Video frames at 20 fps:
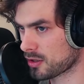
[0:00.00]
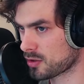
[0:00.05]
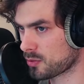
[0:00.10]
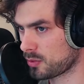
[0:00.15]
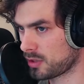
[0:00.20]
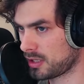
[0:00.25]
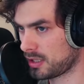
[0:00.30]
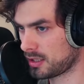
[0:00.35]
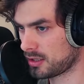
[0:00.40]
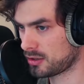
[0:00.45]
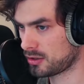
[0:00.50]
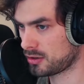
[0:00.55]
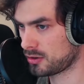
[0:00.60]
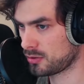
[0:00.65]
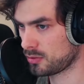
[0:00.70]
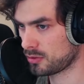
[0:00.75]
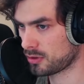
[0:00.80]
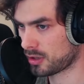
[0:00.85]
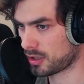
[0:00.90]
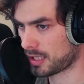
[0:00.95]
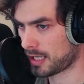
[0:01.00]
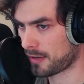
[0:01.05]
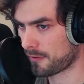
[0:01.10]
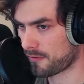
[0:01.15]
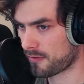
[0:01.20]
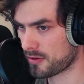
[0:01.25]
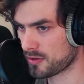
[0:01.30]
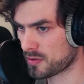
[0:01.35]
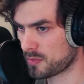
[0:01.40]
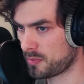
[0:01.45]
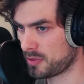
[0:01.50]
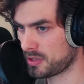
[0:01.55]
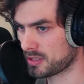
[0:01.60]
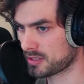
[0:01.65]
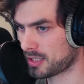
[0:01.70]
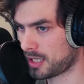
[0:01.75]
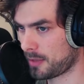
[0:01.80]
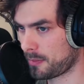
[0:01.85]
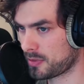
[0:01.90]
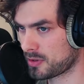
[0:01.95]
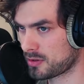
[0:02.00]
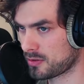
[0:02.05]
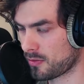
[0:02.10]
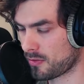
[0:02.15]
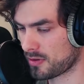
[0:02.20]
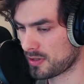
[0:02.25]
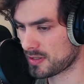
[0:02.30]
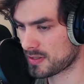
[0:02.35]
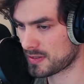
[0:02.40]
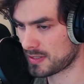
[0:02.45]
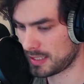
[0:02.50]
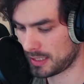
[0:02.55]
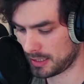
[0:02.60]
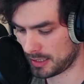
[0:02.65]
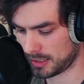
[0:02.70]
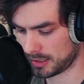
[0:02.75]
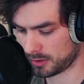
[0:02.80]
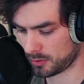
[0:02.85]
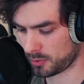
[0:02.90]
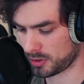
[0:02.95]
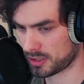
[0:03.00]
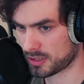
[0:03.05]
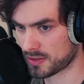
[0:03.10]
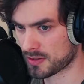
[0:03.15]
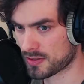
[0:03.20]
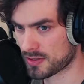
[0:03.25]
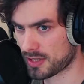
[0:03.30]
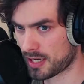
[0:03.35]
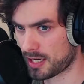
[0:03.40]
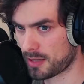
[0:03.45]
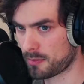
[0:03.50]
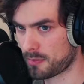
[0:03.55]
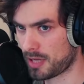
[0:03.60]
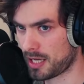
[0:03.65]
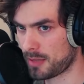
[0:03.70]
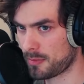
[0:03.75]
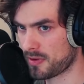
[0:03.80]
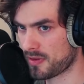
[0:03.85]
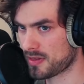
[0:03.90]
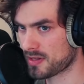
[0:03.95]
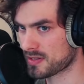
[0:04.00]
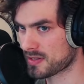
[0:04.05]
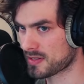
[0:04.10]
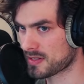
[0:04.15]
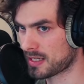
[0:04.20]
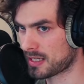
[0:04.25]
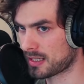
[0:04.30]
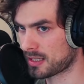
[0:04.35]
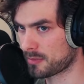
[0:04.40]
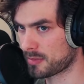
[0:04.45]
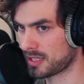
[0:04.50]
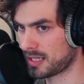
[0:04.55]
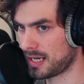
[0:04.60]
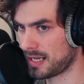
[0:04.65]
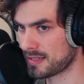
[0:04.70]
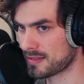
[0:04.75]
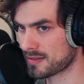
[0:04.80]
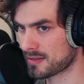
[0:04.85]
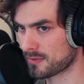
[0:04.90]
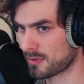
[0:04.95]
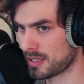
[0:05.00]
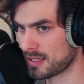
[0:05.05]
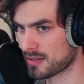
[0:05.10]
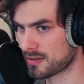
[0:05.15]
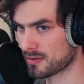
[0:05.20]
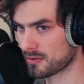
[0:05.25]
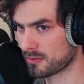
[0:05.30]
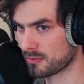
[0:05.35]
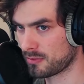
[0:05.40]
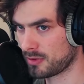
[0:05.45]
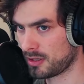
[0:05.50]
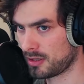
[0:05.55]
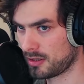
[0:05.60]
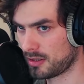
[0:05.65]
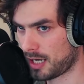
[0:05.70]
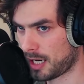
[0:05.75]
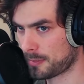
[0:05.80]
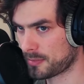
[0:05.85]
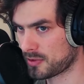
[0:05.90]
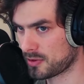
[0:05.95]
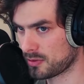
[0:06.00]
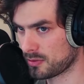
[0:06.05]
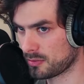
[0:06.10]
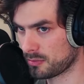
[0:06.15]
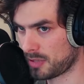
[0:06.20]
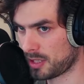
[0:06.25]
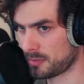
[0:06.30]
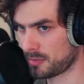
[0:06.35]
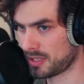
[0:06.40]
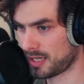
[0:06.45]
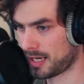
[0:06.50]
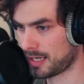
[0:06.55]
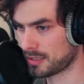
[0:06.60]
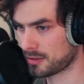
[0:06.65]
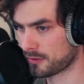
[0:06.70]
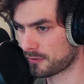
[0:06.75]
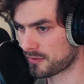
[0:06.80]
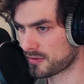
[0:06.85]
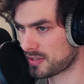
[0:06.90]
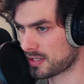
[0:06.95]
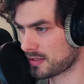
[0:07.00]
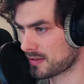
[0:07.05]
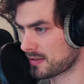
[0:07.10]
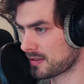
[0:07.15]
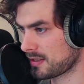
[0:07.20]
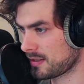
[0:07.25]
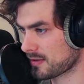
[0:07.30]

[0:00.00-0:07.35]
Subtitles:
we do not have this built up to the ceiling, we could say maybe this is a little bit less, right? So up to maybe height of 60 or